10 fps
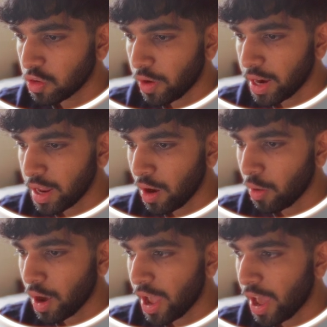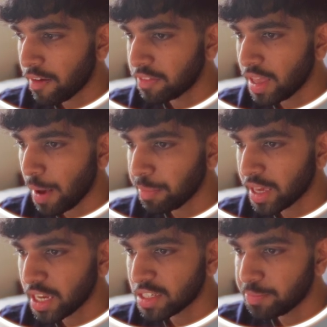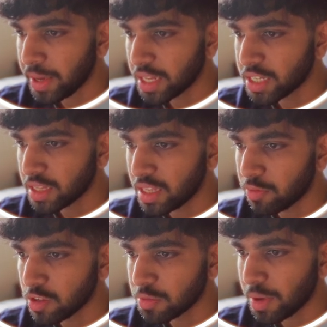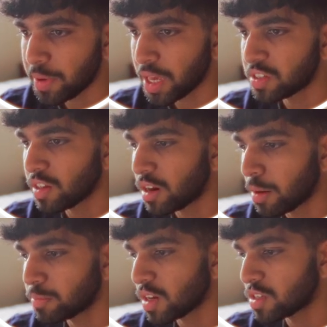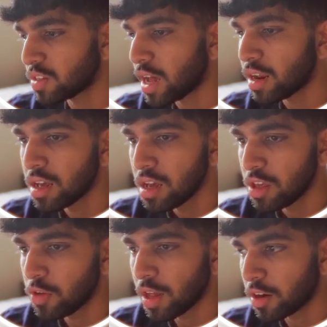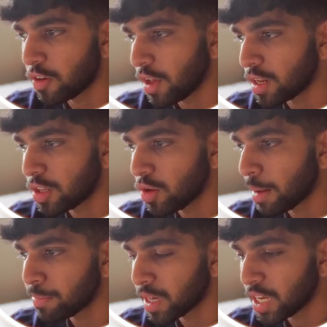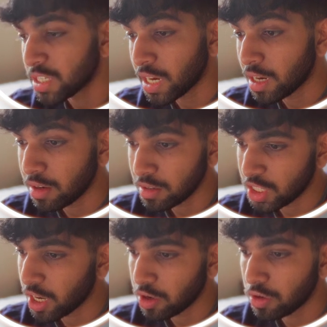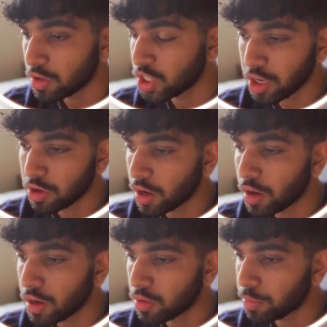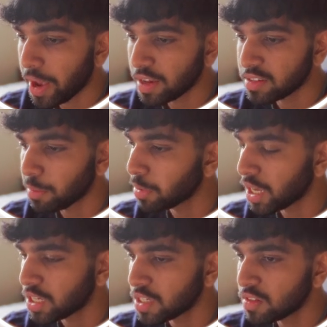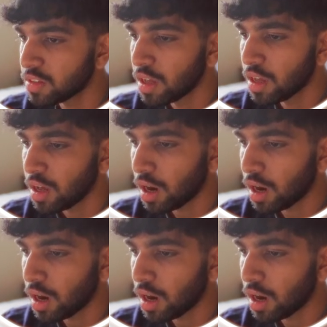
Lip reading: So right now I have the application page and the resume page set up such that you can create a new application and check your current or past applications.